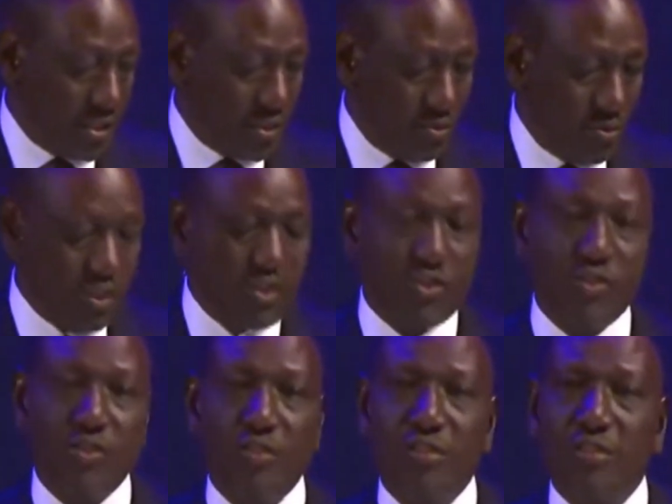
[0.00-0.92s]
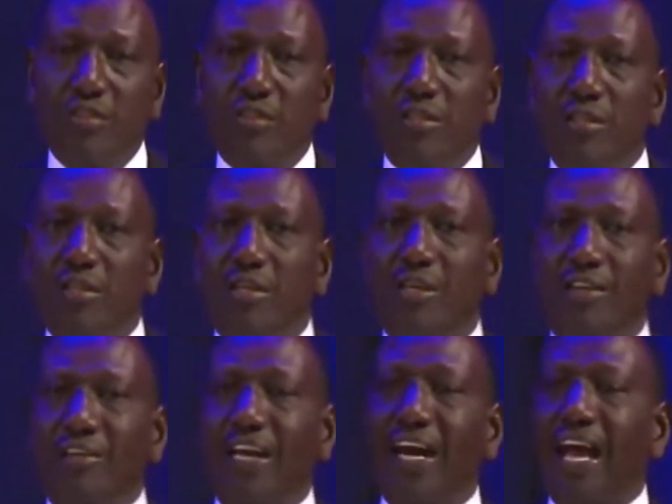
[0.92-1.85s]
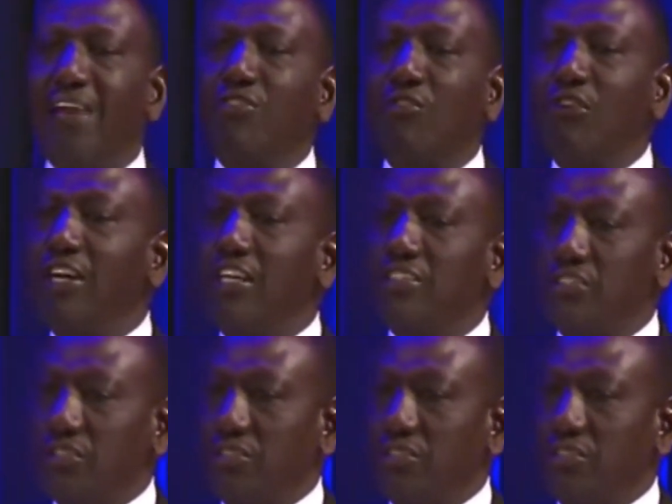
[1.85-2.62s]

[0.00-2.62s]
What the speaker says: which in the life of a nation